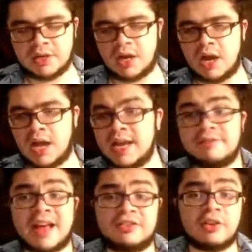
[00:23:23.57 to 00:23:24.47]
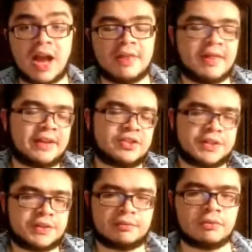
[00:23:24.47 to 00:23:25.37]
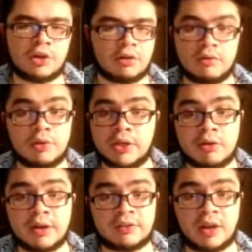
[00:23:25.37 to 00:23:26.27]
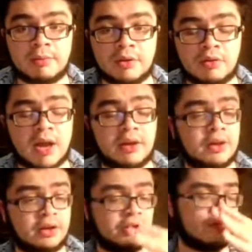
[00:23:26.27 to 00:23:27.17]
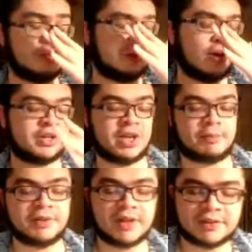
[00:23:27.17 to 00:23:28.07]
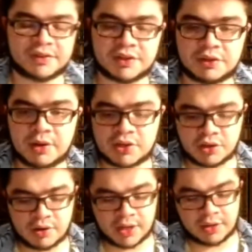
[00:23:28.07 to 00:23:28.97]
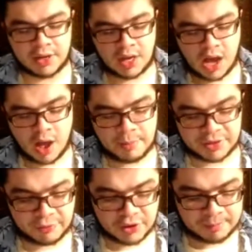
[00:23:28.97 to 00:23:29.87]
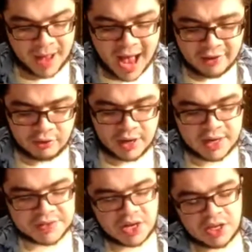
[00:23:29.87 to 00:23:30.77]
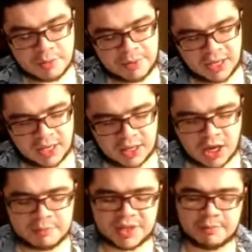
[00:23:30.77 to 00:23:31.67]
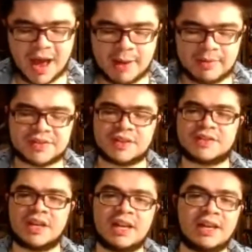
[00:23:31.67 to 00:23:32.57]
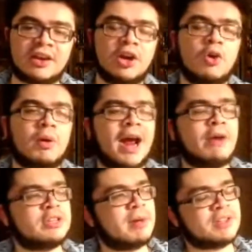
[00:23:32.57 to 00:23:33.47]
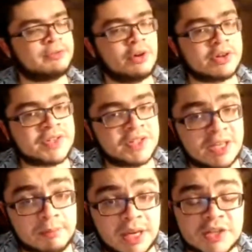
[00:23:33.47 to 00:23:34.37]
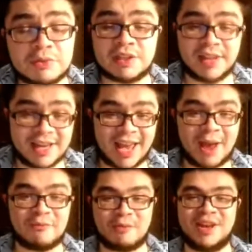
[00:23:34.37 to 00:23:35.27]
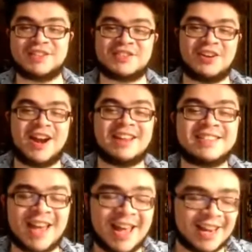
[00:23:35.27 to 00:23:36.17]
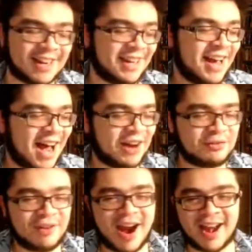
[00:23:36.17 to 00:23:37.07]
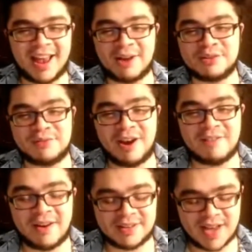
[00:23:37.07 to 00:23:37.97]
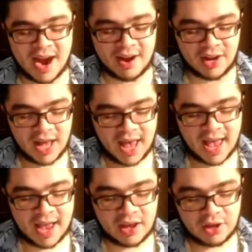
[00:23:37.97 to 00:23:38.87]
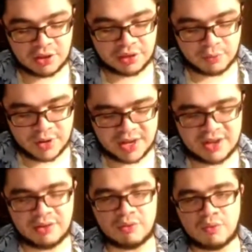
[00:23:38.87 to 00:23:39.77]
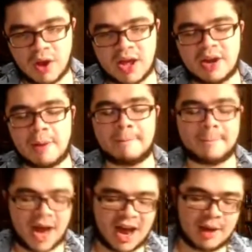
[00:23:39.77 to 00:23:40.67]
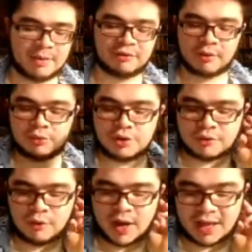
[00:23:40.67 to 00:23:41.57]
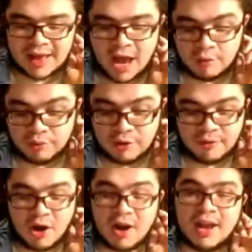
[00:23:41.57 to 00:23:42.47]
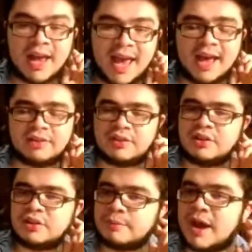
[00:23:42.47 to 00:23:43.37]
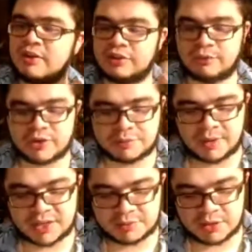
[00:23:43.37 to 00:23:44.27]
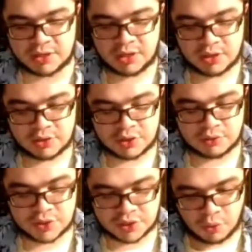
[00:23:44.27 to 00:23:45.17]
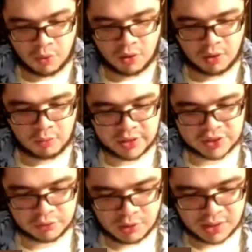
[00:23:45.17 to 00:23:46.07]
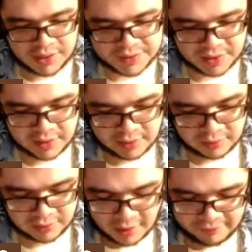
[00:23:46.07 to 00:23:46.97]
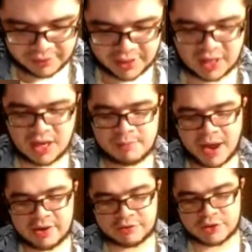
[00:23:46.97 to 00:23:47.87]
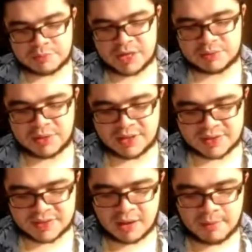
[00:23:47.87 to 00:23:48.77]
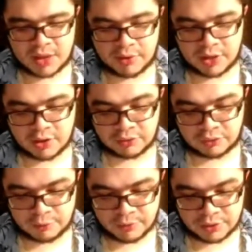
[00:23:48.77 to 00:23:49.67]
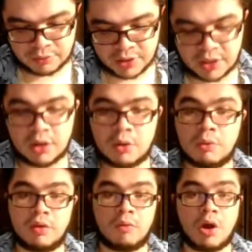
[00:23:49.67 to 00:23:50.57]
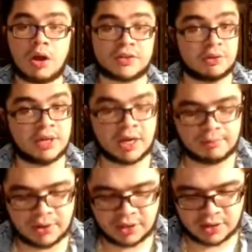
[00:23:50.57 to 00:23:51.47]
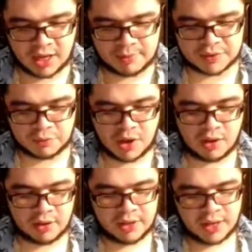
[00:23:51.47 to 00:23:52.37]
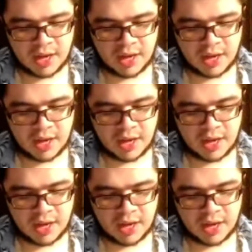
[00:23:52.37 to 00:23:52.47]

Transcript: And if that's your gut, then that's just, you're in really great shape, right? You're in really great shape if that's the situation you're in. But for the Padres, the big hit comes in the bottom of the 6th inning when I was about to fall asleep because it was a late game for me. It started at 10 on Friday and I was very, very tired. A 3-run bomb from Luke Voit, allowing Profar and the Padres first baseman to score, which was lovely. Padres first baseman in this game, by the way, he goes 2-for-3 with a walk, so he had a pretty good game as well.